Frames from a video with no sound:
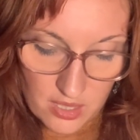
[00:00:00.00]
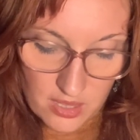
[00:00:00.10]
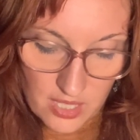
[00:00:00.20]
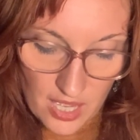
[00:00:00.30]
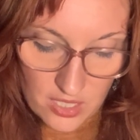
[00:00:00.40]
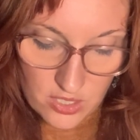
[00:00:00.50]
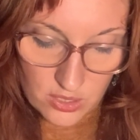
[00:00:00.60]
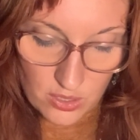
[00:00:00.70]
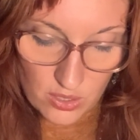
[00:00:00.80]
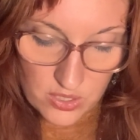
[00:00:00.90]
that
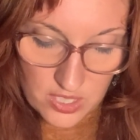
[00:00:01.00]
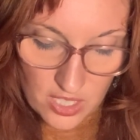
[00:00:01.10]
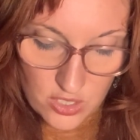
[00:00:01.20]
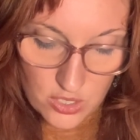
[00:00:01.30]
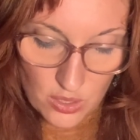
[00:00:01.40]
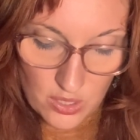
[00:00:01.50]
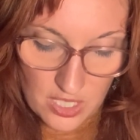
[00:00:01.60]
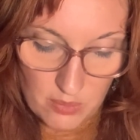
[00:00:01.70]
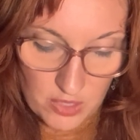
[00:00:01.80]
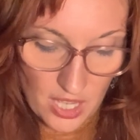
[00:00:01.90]
ghost had shown
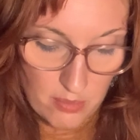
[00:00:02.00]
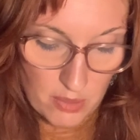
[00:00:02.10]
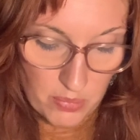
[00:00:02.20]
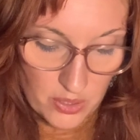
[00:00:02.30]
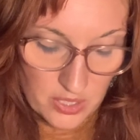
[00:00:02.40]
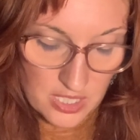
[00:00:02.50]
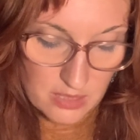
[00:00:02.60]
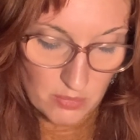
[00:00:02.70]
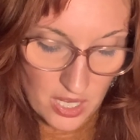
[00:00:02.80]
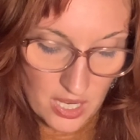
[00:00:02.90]
him came upon his
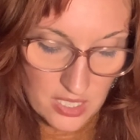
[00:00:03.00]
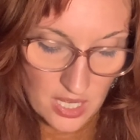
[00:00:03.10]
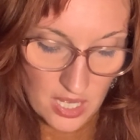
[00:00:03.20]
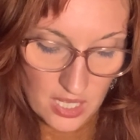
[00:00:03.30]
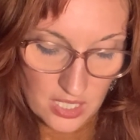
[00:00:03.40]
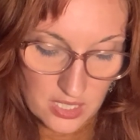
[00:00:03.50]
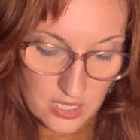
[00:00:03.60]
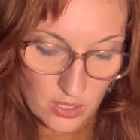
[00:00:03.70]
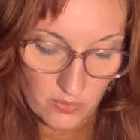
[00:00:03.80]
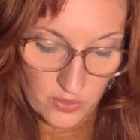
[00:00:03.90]
mind. He
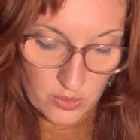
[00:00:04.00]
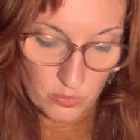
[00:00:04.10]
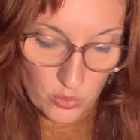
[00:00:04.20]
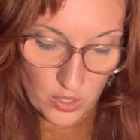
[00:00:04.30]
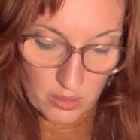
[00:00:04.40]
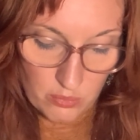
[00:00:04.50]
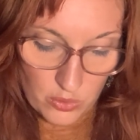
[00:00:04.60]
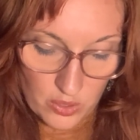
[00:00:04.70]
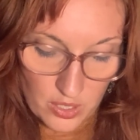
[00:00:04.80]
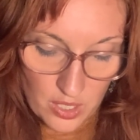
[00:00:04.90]
softened more and
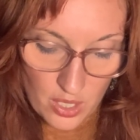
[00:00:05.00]
more,